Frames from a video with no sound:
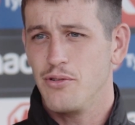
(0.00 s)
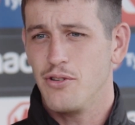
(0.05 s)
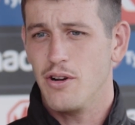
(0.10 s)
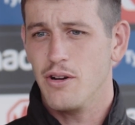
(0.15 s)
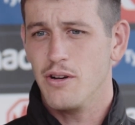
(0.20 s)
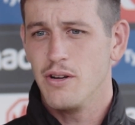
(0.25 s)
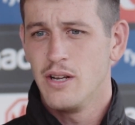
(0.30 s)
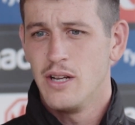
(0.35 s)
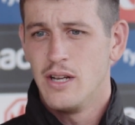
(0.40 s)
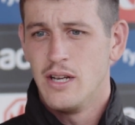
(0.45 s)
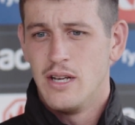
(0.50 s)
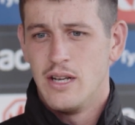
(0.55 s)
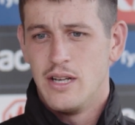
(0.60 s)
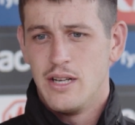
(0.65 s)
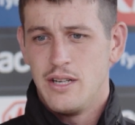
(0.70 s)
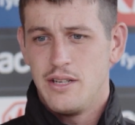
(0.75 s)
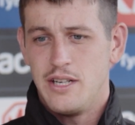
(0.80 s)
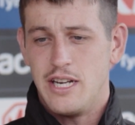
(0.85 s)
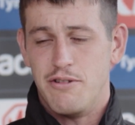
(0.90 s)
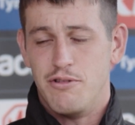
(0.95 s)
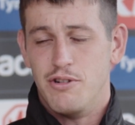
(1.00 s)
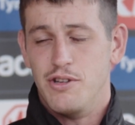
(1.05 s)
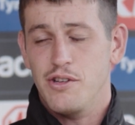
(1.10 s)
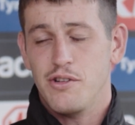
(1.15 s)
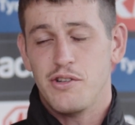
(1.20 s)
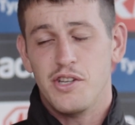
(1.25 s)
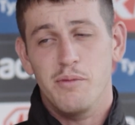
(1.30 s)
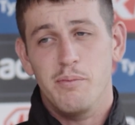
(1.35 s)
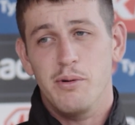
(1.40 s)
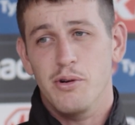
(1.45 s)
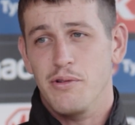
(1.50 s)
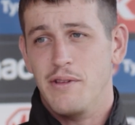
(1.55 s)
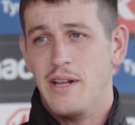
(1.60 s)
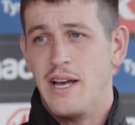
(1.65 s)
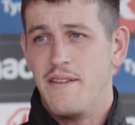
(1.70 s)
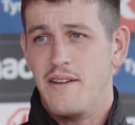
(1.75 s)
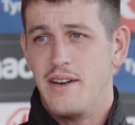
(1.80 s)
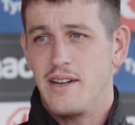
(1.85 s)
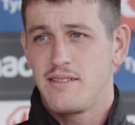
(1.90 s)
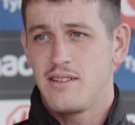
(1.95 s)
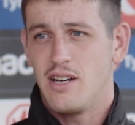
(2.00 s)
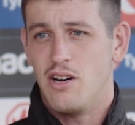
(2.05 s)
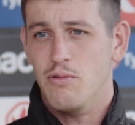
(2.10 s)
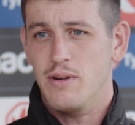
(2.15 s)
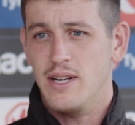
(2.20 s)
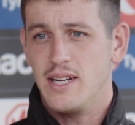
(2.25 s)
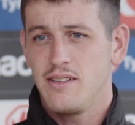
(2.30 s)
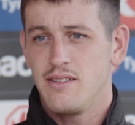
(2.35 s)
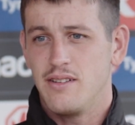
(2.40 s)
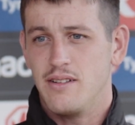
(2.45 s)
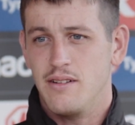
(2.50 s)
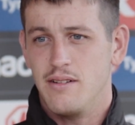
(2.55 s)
So, yeah, really looking to build on that in the next couple of weeks.